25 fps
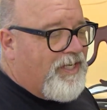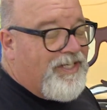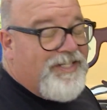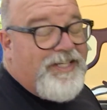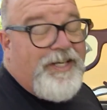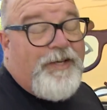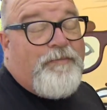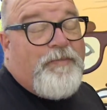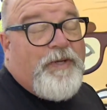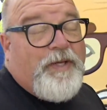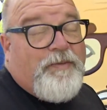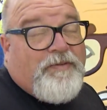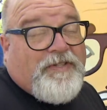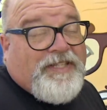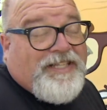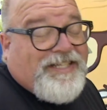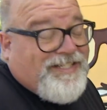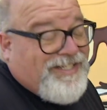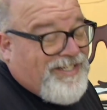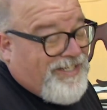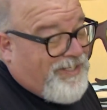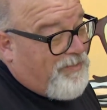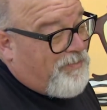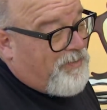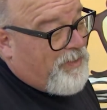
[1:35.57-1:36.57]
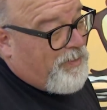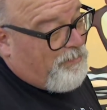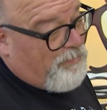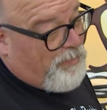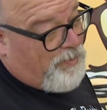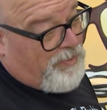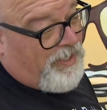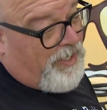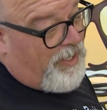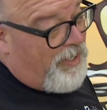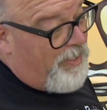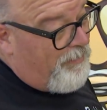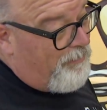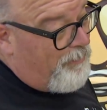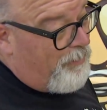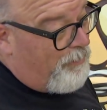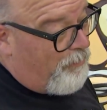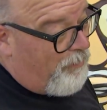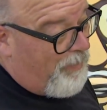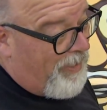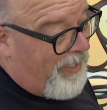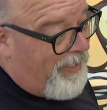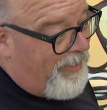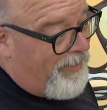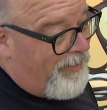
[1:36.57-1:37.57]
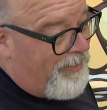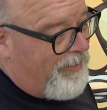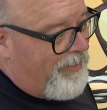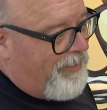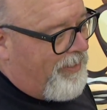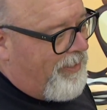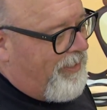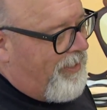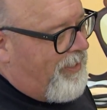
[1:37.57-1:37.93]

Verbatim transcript: And I tell people that's the only book I ever read.